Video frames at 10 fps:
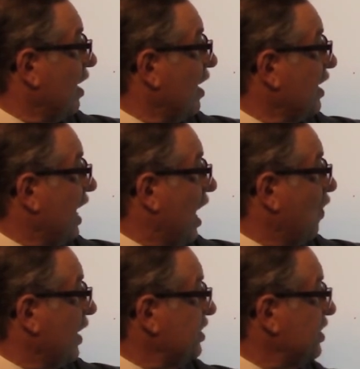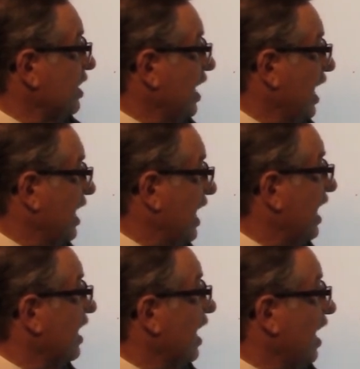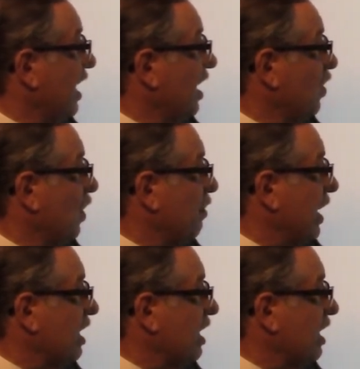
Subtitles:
Yahwist, and then another one by